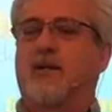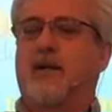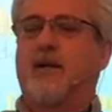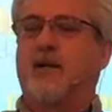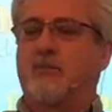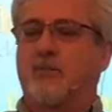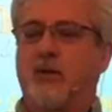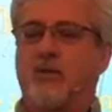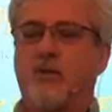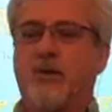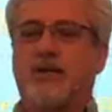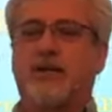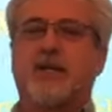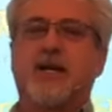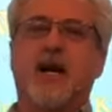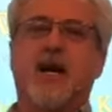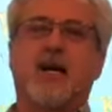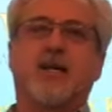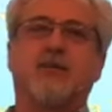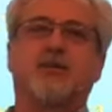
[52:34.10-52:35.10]
but when
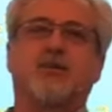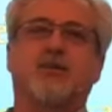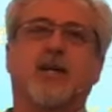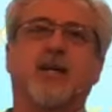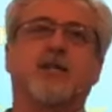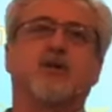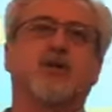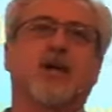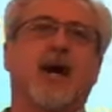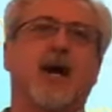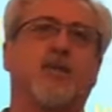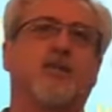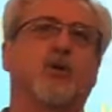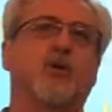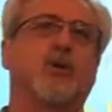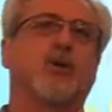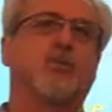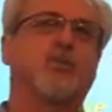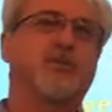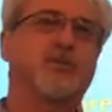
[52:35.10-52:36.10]
God says, I'm going
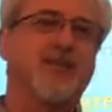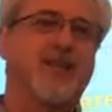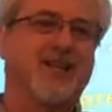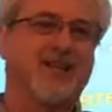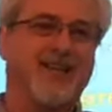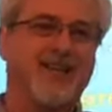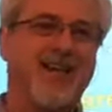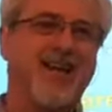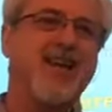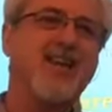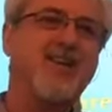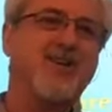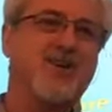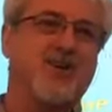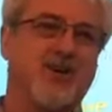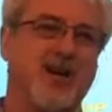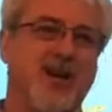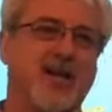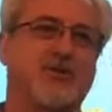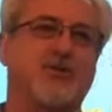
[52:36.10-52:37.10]
to delay
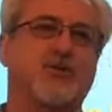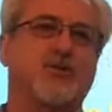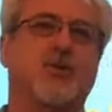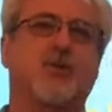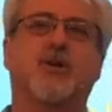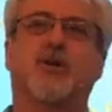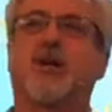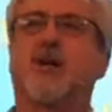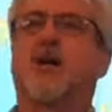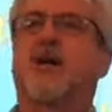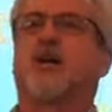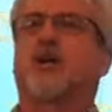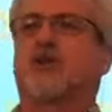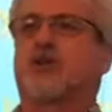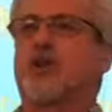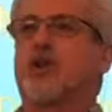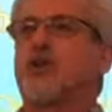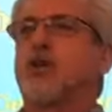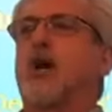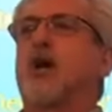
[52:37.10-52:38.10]
your answer because
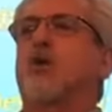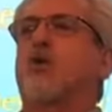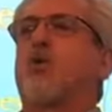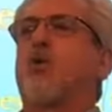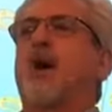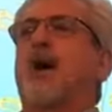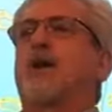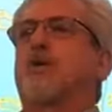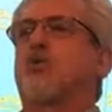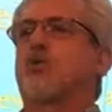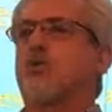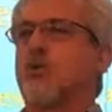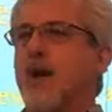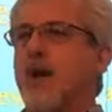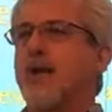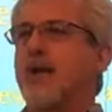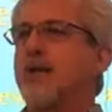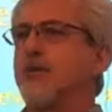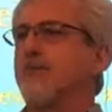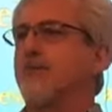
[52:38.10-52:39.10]
you're not quite
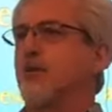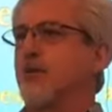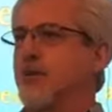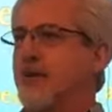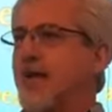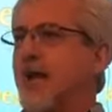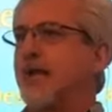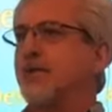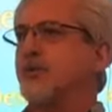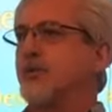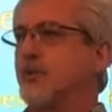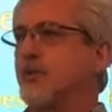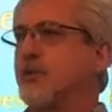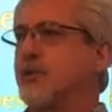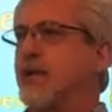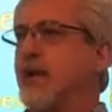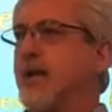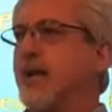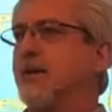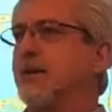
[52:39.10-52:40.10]
ready for the answer
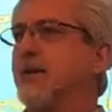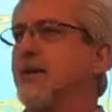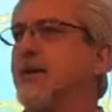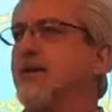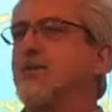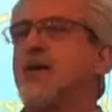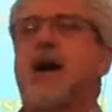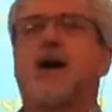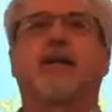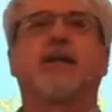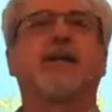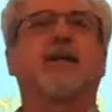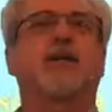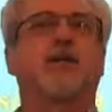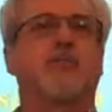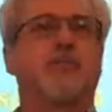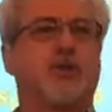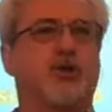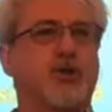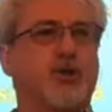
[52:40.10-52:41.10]
yet, I need to
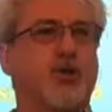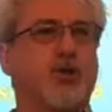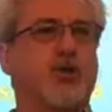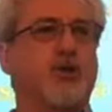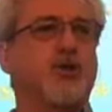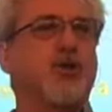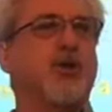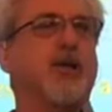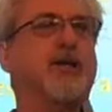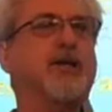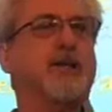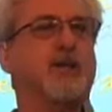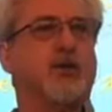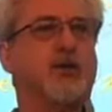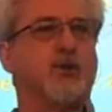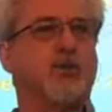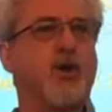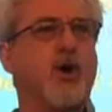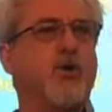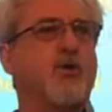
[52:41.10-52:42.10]
mature you, I need to
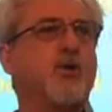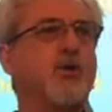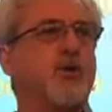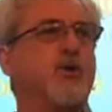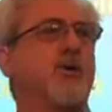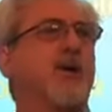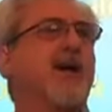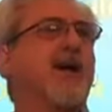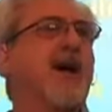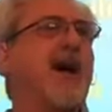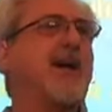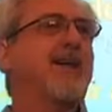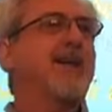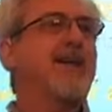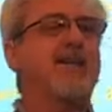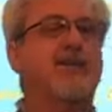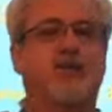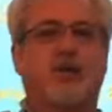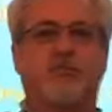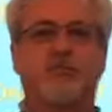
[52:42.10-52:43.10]
grow you, I
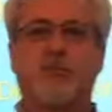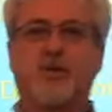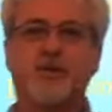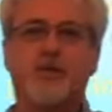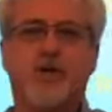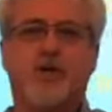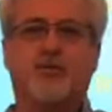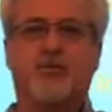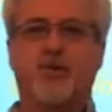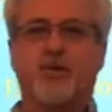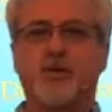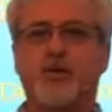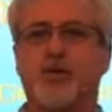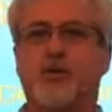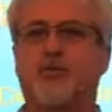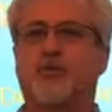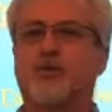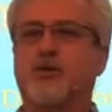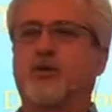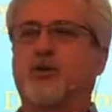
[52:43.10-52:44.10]
need to maneuver
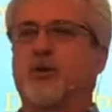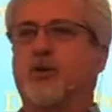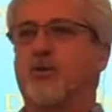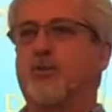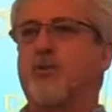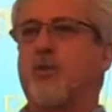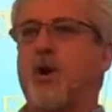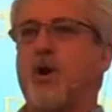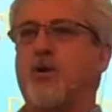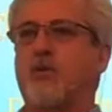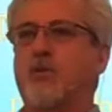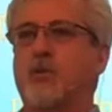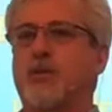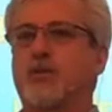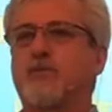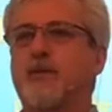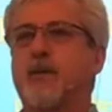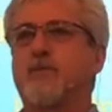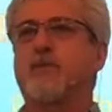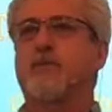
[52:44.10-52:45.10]
you through your walk with
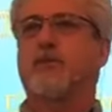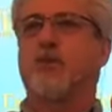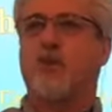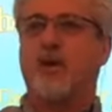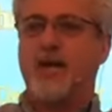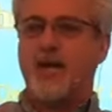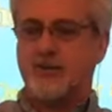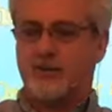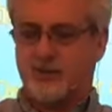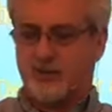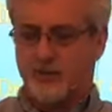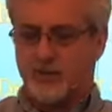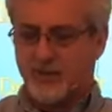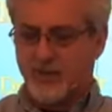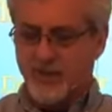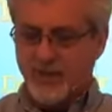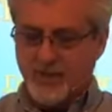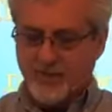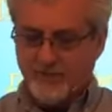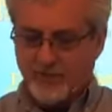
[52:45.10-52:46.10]
me before I answer
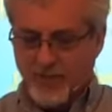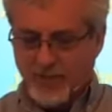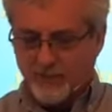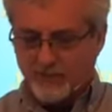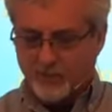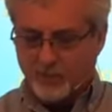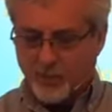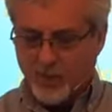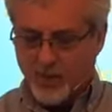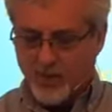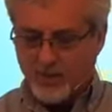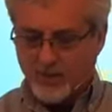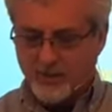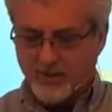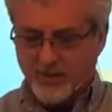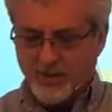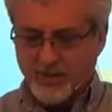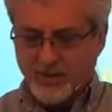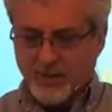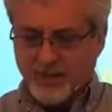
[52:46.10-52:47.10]
that prayer.
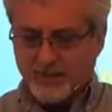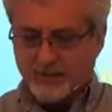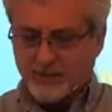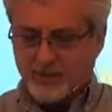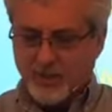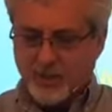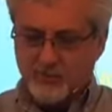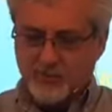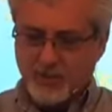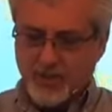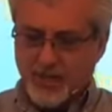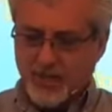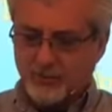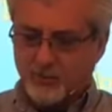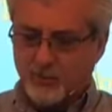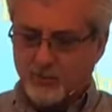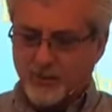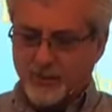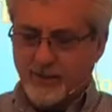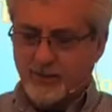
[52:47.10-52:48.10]
And
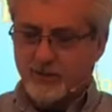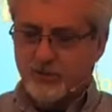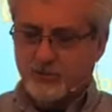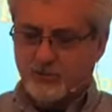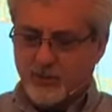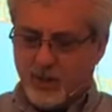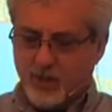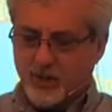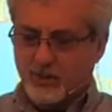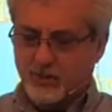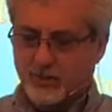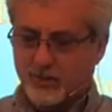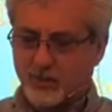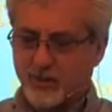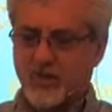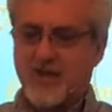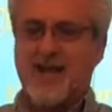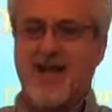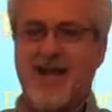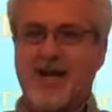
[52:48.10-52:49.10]
sometimes we
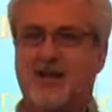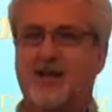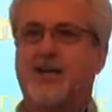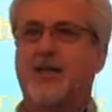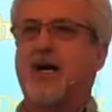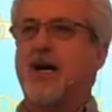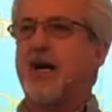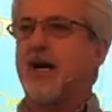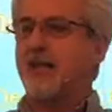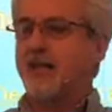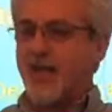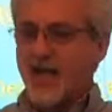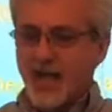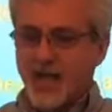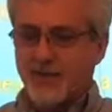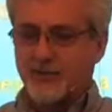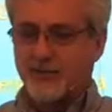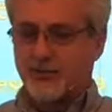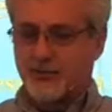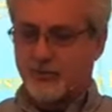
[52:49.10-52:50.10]
struggle how God
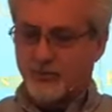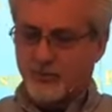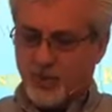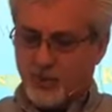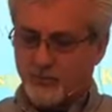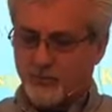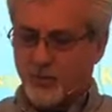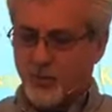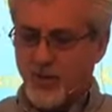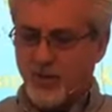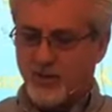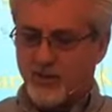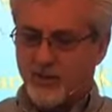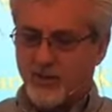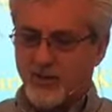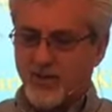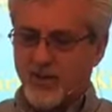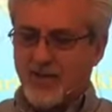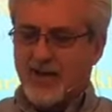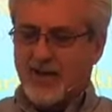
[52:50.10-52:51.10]
answers our prayer.
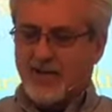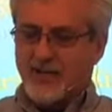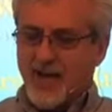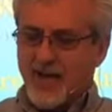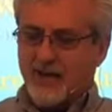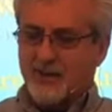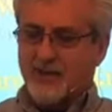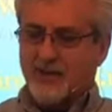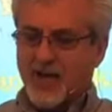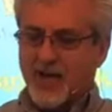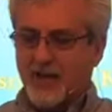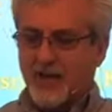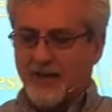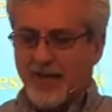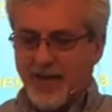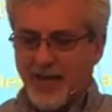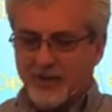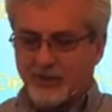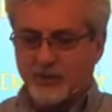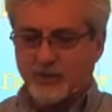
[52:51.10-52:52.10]
And how God
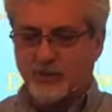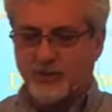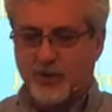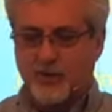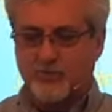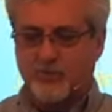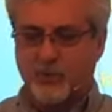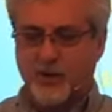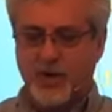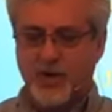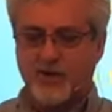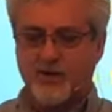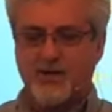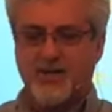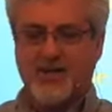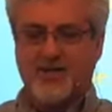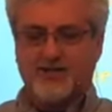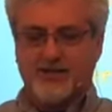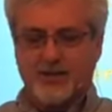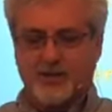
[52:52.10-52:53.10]
answers our
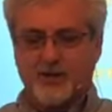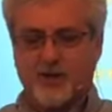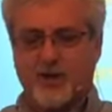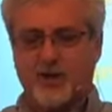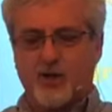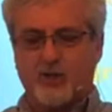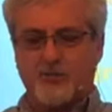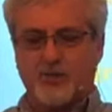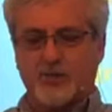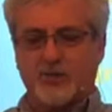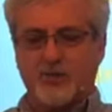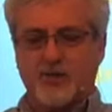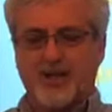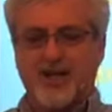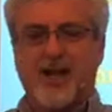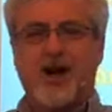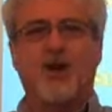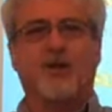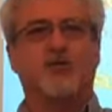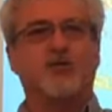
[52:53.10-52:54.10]
prayer determines
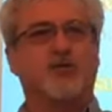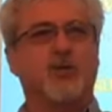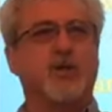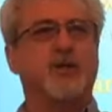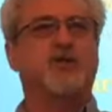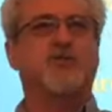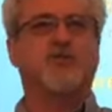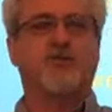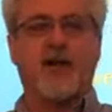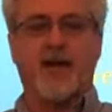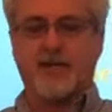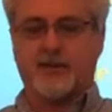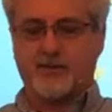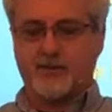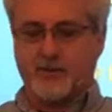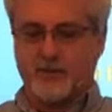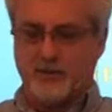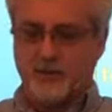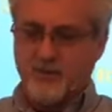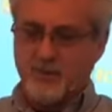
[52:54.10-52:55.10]
our trust
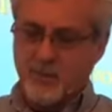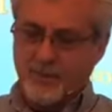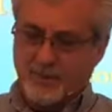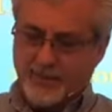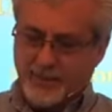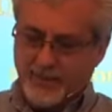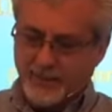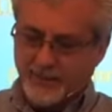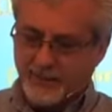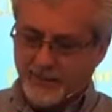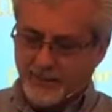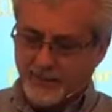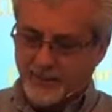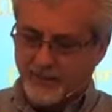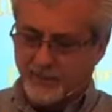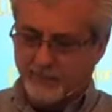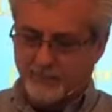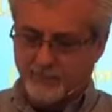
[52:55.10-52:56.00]
factor in Him.